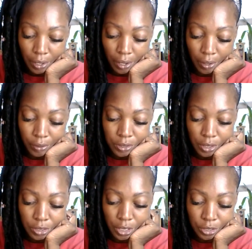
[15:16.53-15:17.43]
Others are
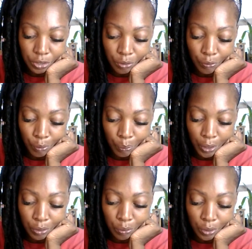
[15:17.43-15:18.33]
judging you for
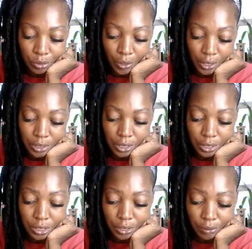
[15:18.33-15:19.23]
what you are trying to
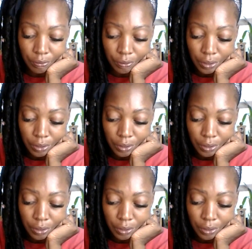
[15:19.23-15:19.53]
achieve.